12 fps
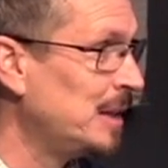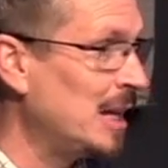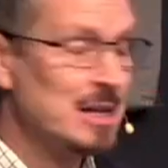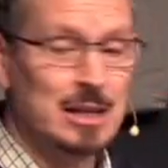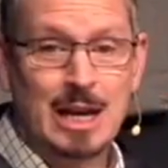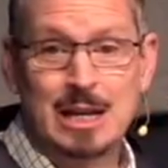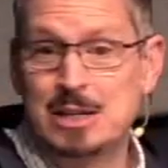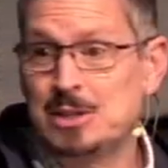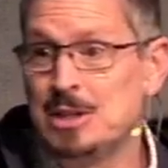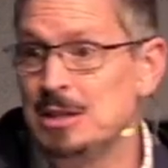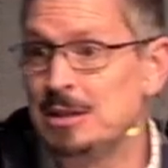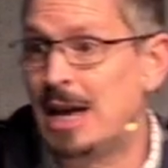That is, that
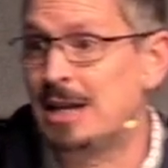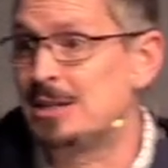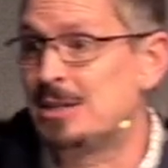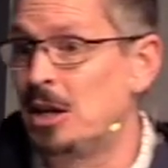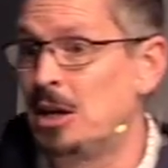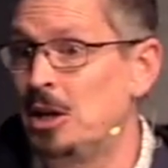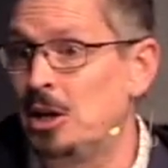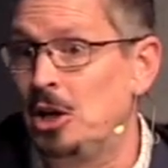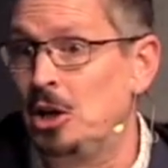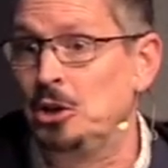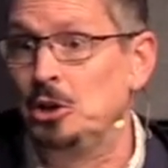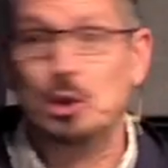is, that is a, uh,
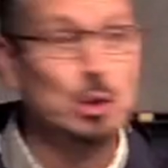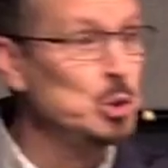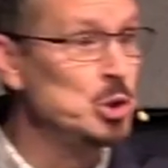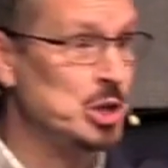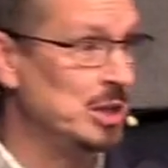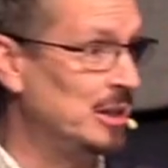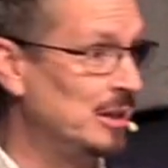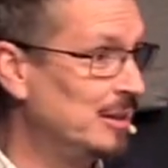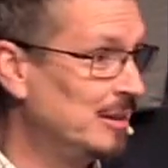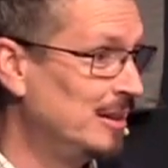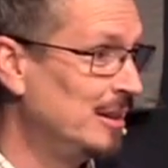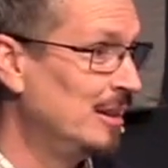uh, an illusion.
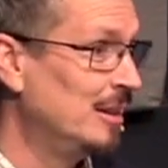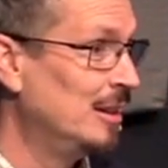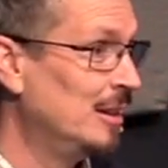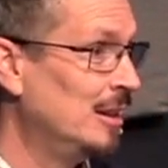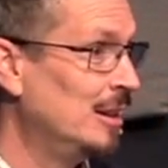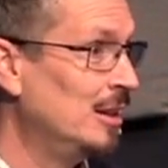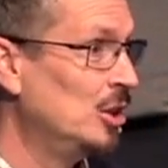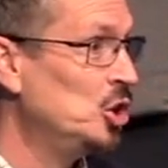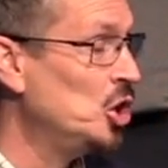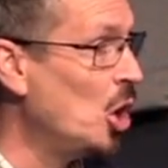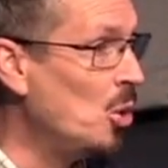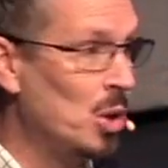
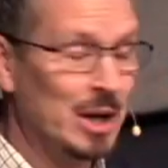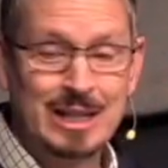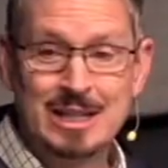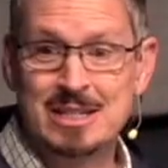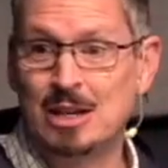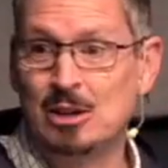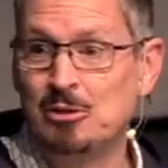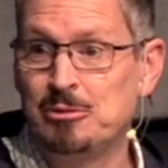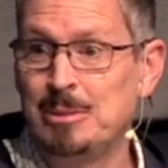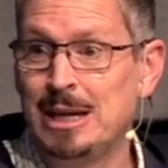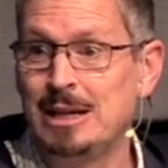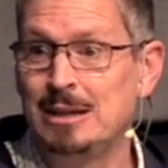No one is
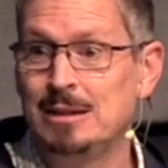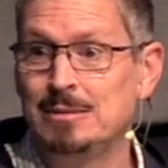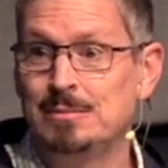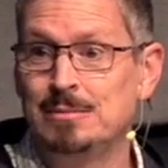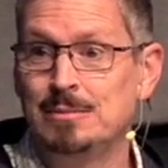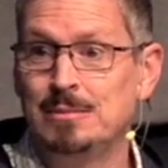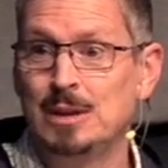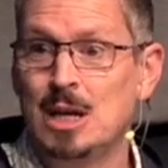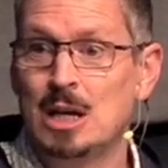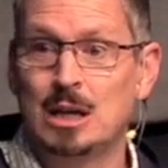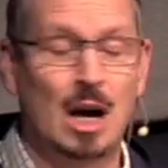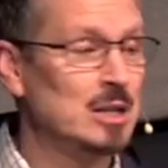self made.
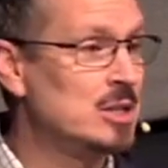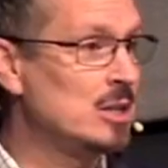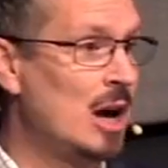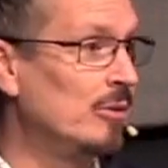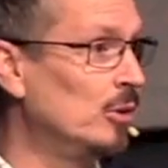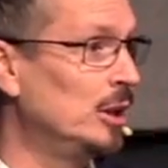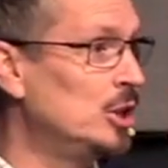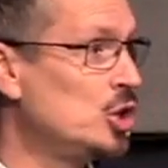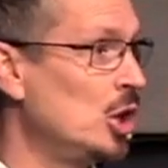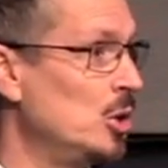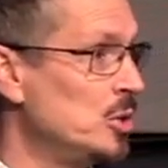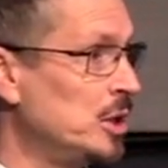God sovereignly
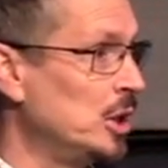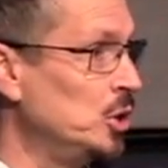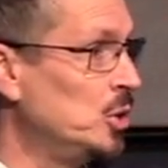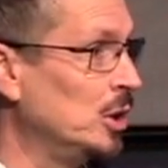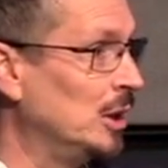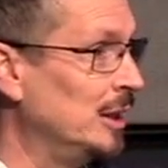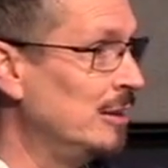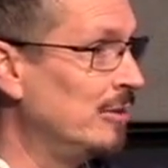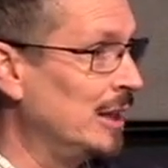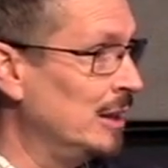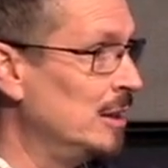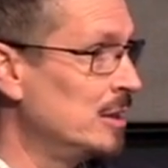chose that you could
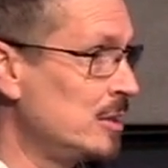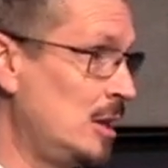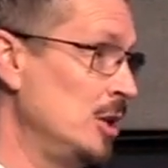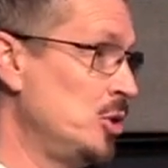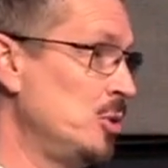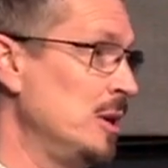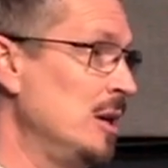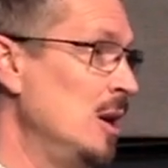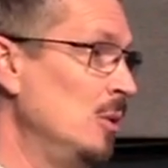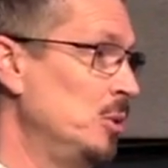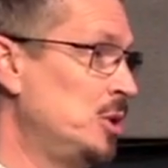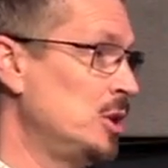live in this country,
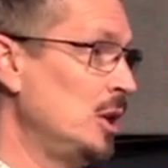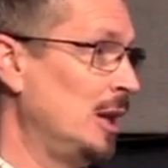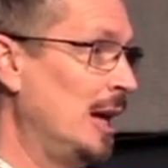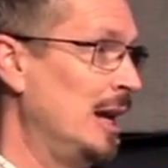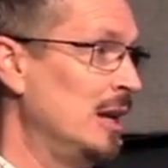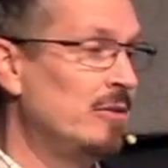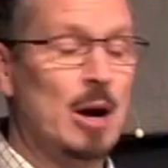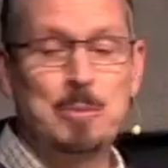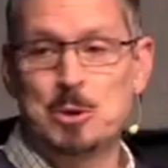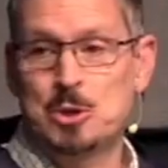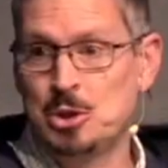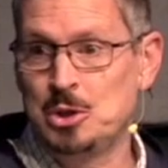which is a land of
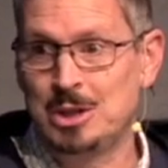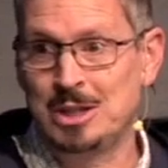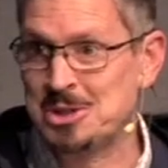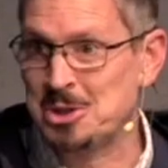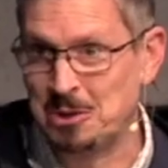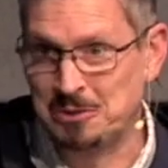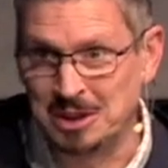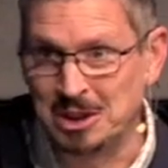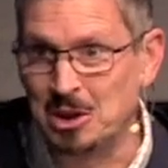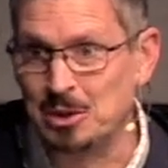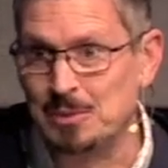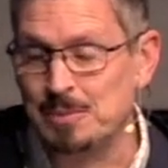opportunity, it's often
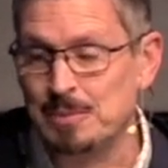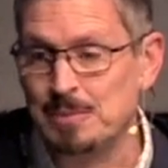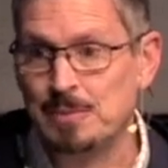called.